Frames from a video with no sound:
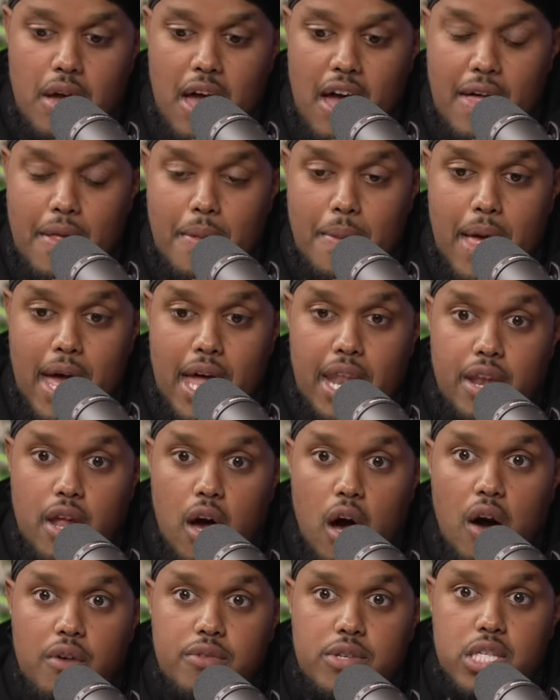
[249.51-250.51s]
And then
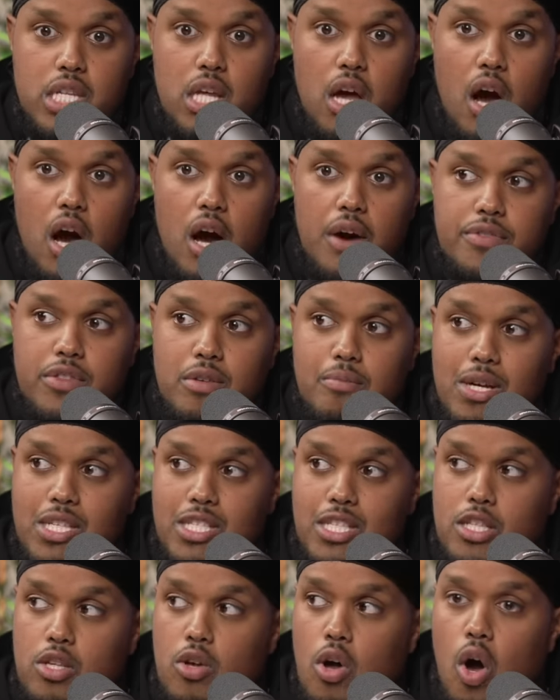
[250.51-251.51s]
obviously after my
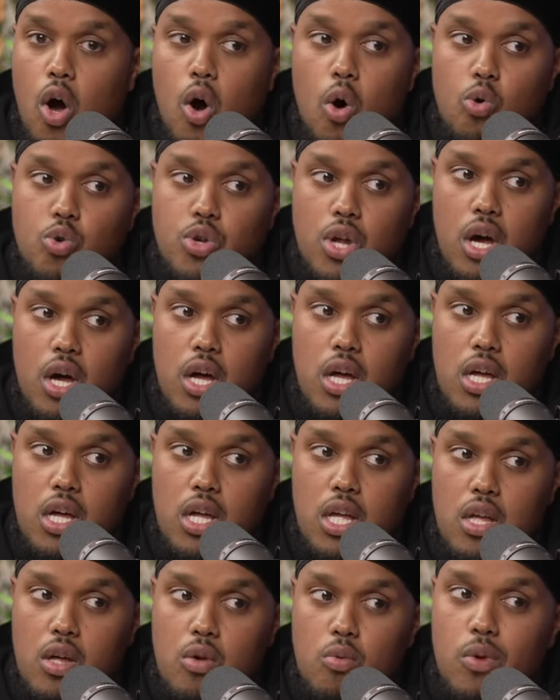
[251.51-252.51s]
sister got older,
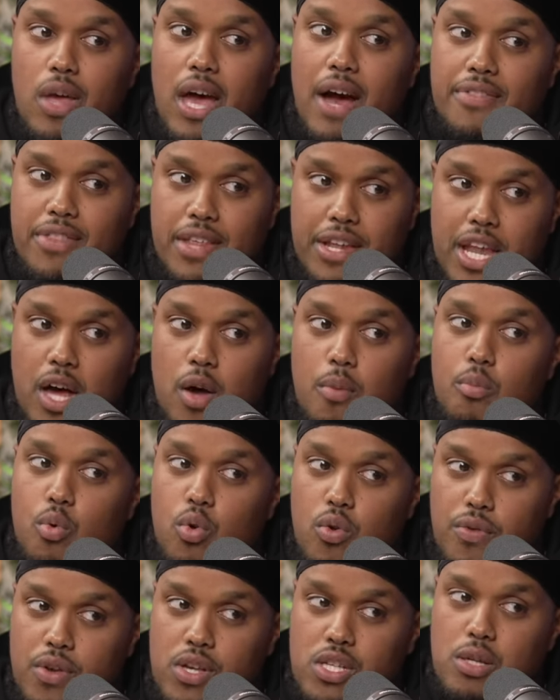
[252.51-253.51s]
we had to now
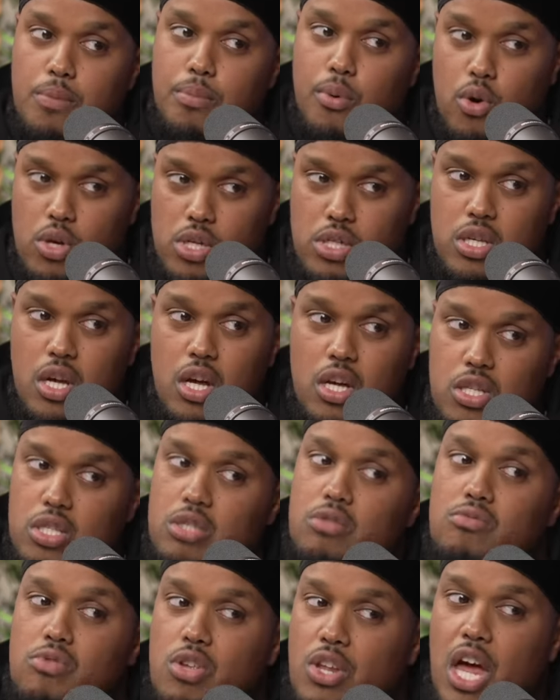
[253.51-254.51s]
move because the boys are,
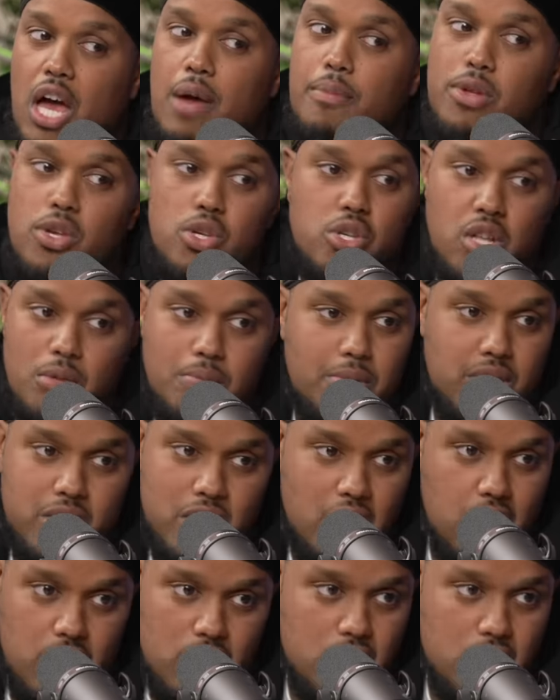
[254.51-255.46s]
you know what I mean? You shouldn't be You're seen.